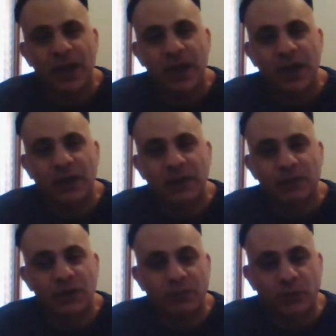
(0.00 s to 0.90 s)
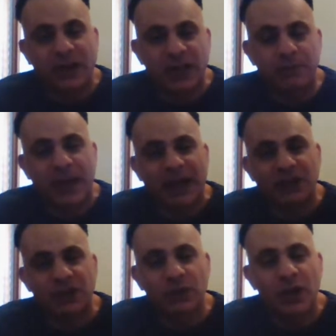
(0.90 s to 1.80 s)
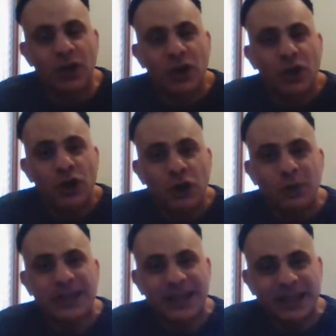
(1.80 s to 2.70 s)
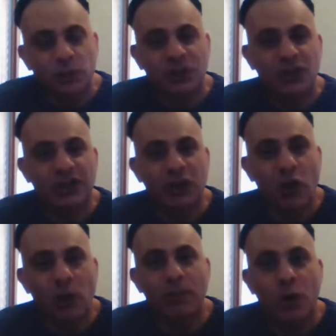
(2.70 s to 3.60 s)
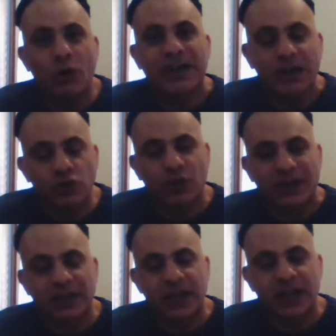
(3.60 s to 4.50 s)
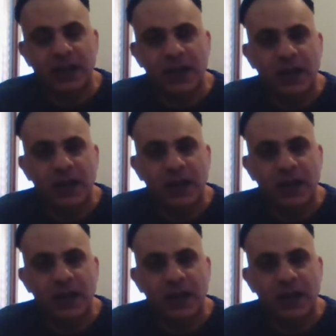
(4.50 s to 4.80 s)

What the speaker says: and bring him back to who he is, which is a lot more interesting.